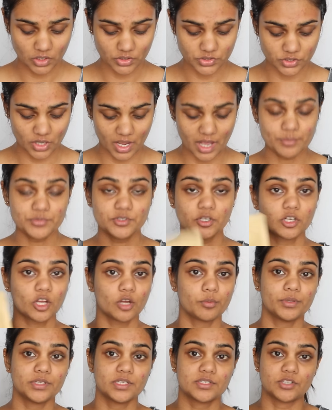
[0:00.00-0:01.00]
So I'm just gonna
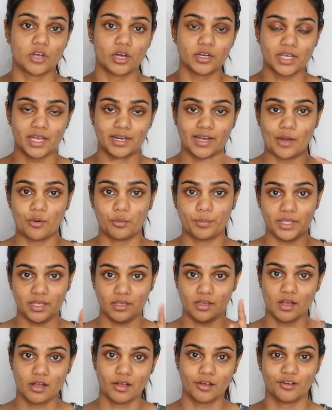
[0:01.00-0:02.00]
go put this on and I'll
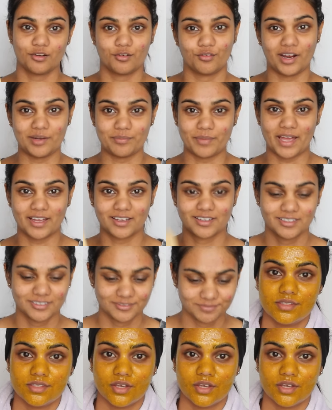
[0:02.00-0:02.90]
be right back.